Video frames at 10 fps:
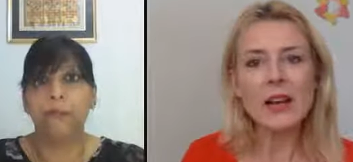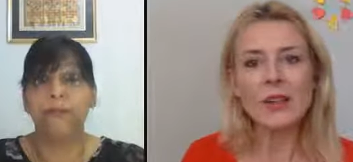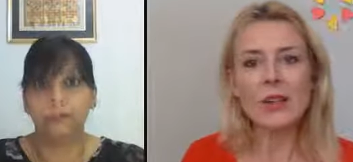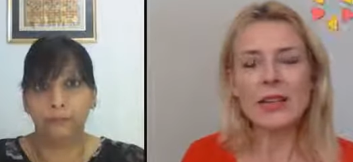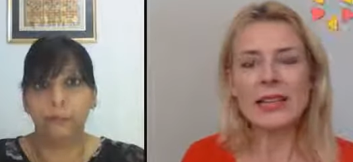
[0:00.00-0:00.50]
Speaker 1: for
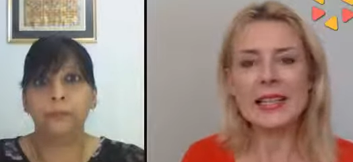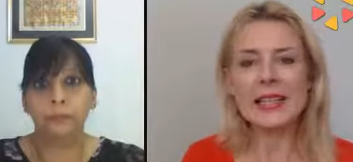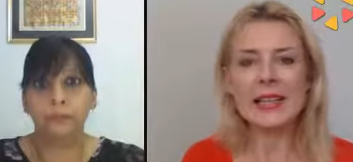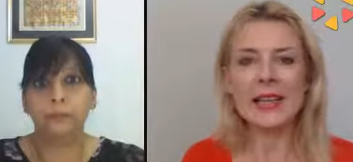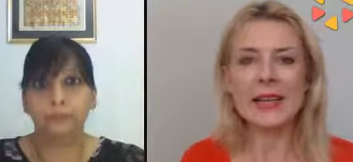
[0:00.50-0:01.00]
mm-hmm.
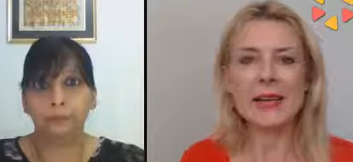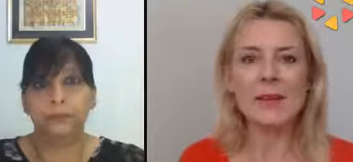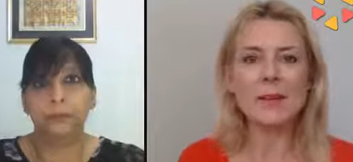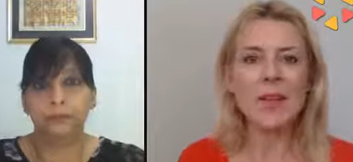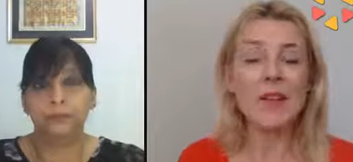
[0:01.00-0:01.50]
the um,
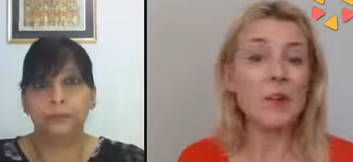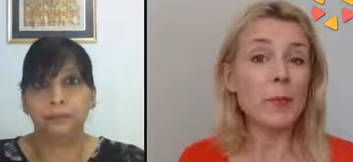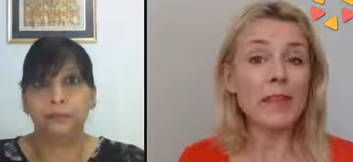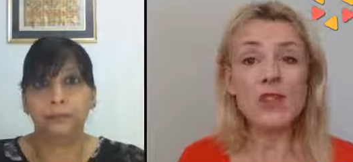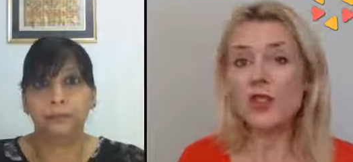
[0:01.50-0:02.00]
for
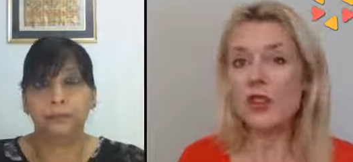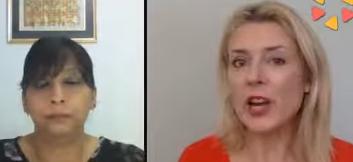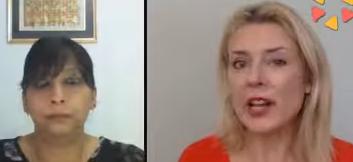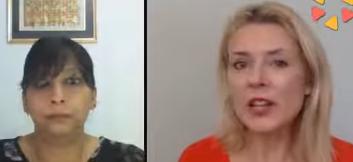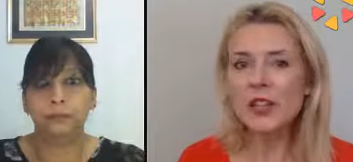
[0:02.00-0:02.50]
potential
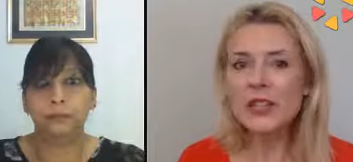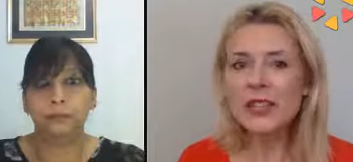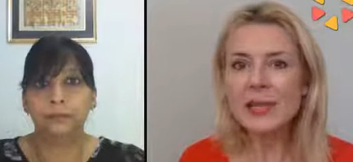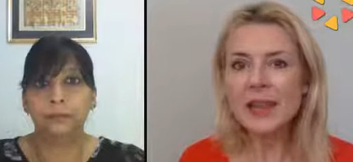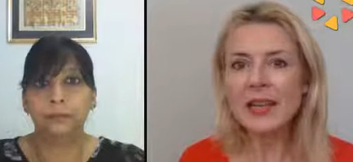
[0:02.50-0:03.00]
challenges that
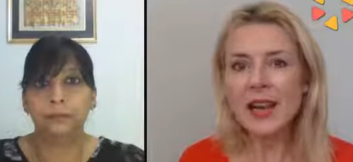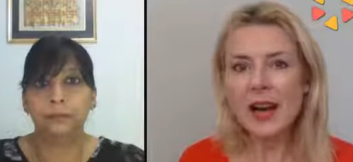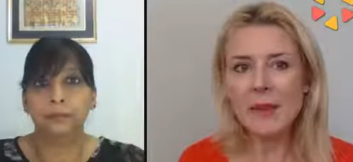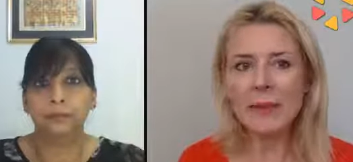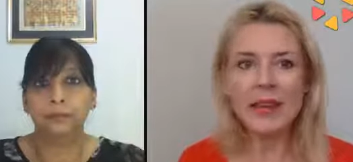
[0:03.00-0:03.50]
might
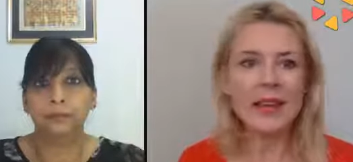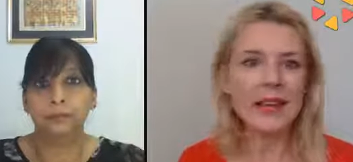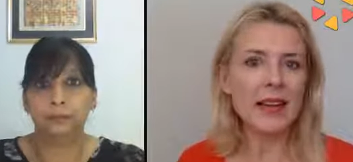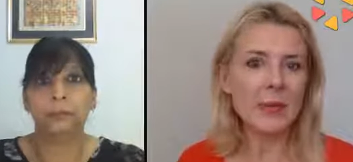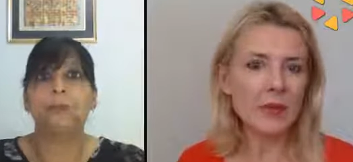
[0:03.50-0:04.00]
come in
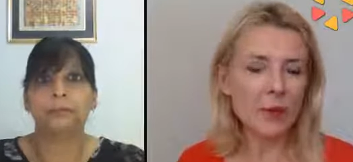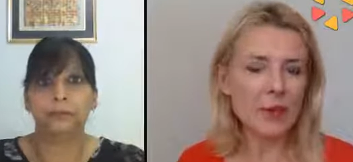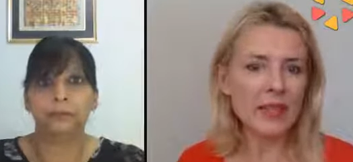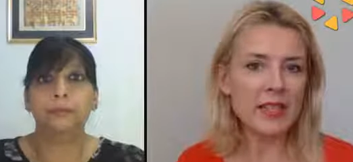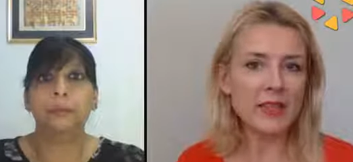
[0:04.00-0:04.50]
uh,
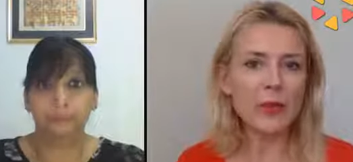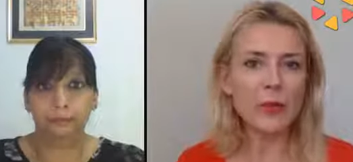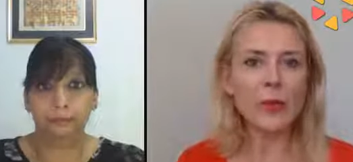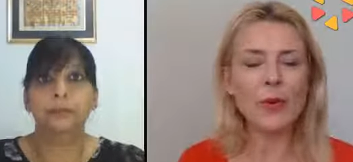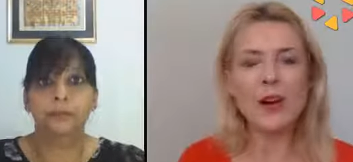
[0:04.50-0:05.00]
performance
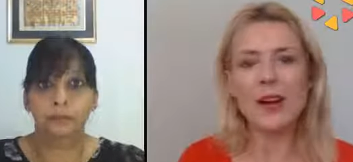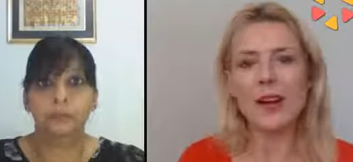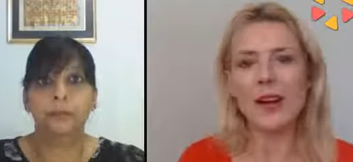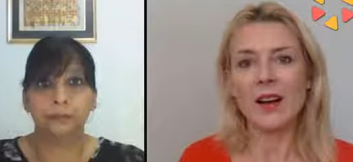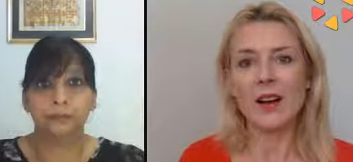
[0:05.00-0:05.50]
review,
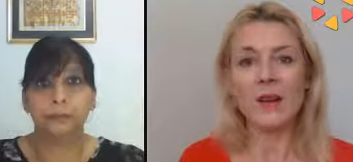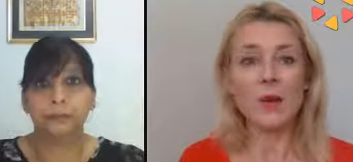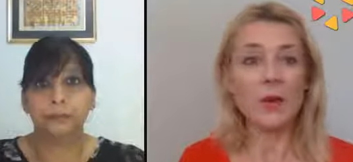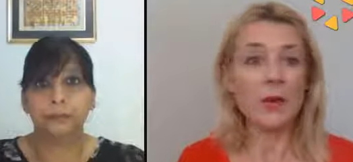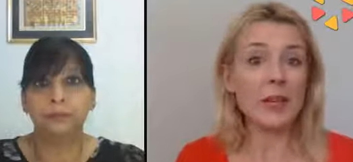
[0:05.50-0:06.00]
uh, for
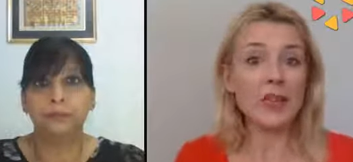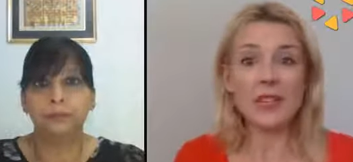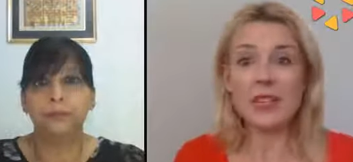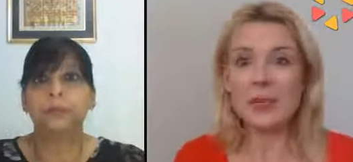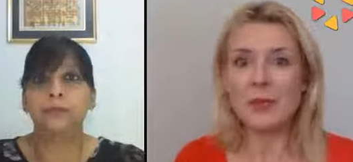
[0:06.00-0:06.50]
potential
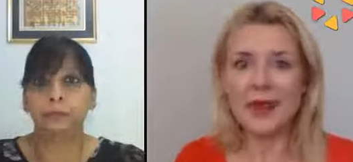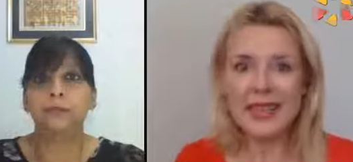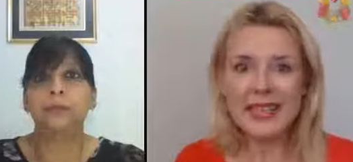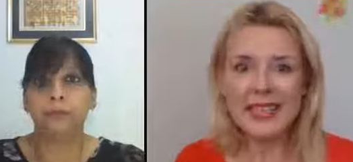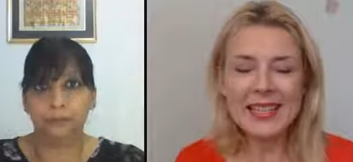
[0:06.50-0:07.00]

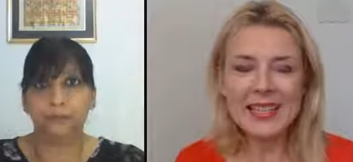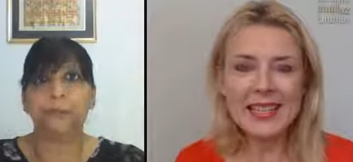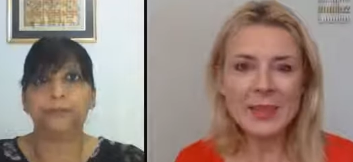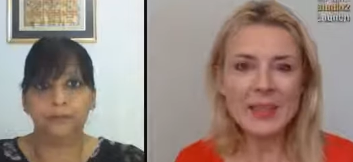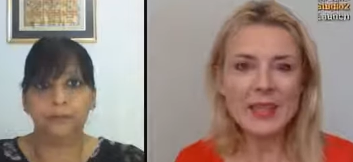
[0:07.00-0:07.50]
surprises that
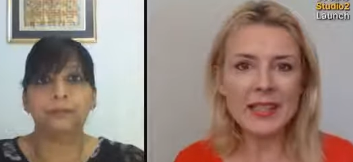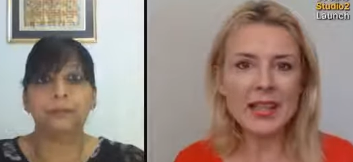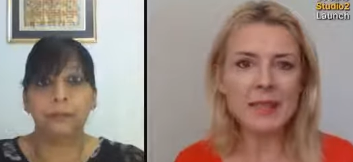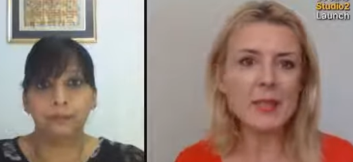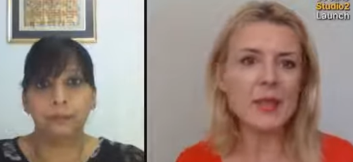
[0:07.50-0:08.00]
might come.
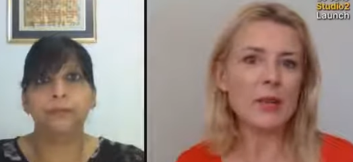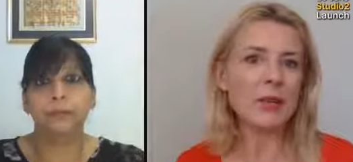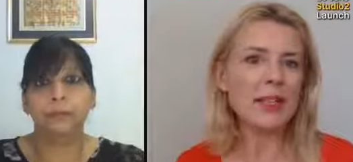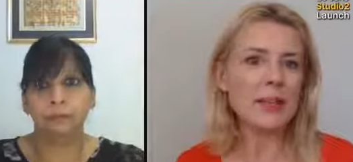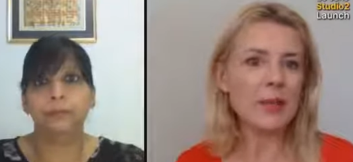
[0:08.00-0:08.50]
So oh.
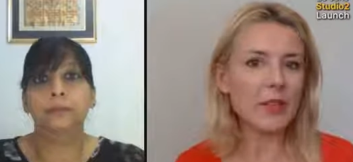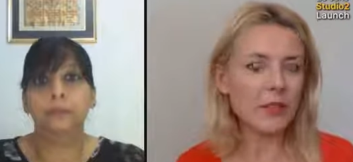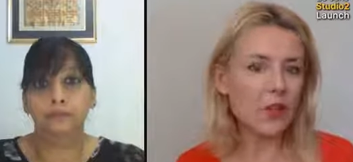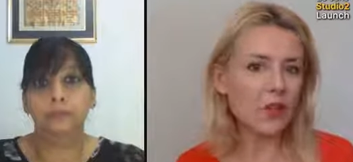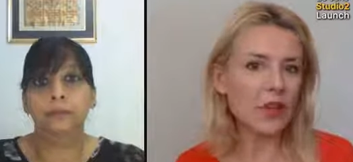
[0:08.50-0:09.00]
there's a bit mm-hmm.
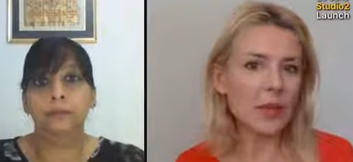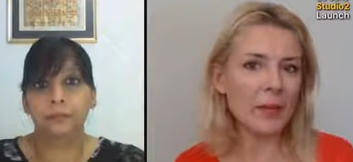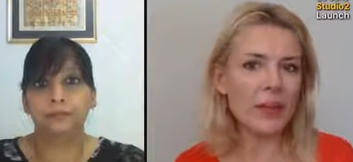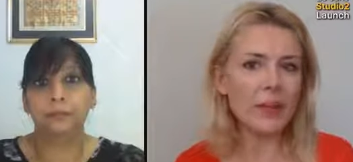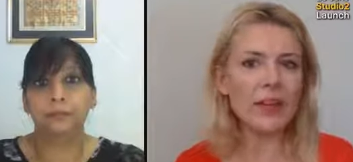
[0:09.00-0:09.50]
of
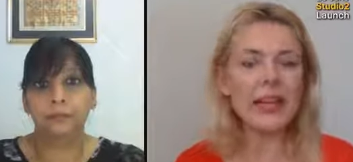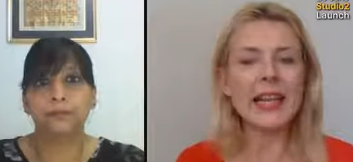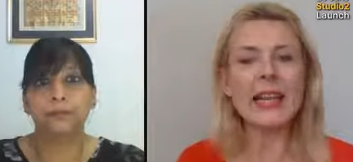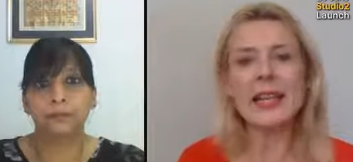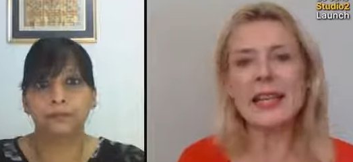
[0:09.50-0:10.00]
mentoring
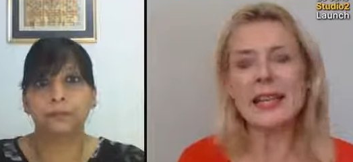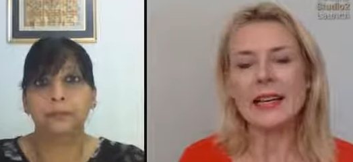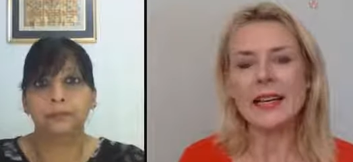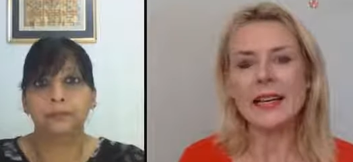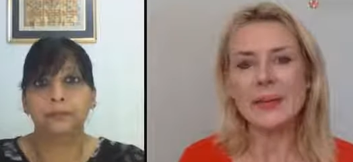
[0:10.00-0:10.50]

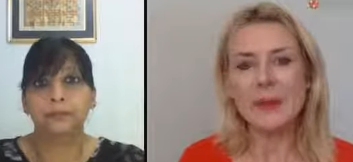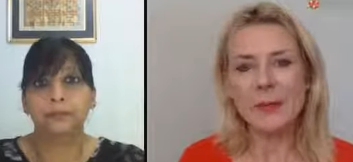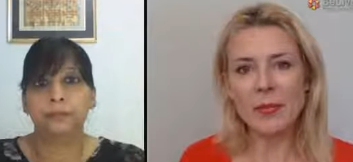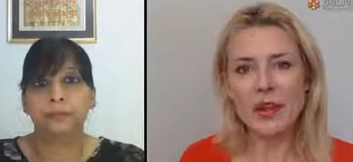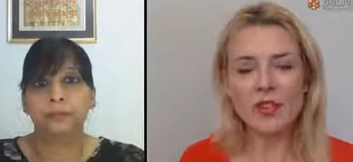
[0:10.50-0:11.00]
uh,
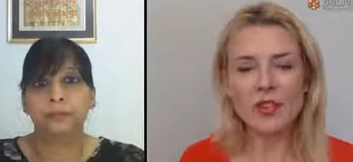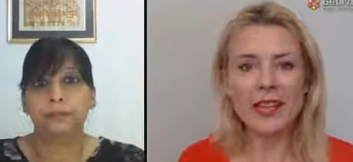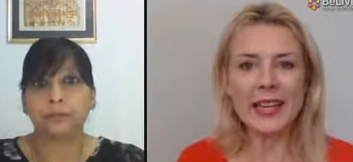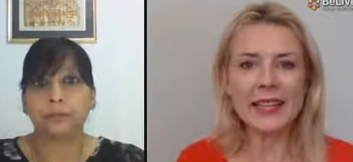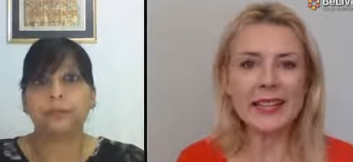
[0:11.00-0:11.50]
preparation
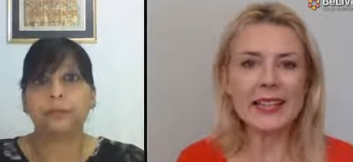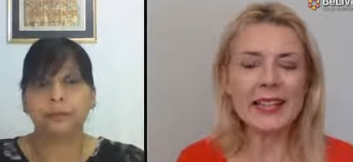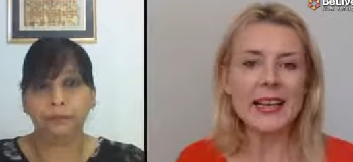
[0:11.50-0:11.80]
needed.